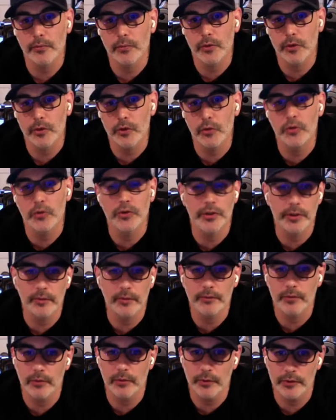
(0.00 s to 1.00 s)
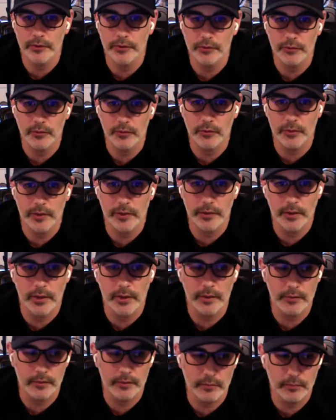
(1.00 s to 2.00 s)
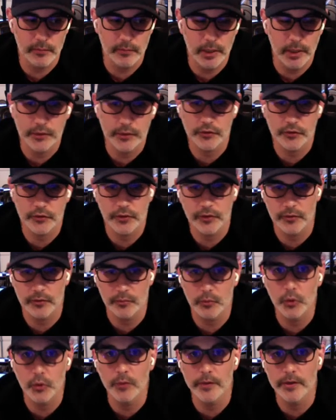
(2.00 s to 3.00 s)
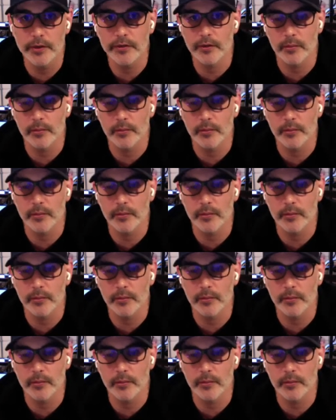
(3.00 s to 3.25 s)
hugely influential, and not just his movies.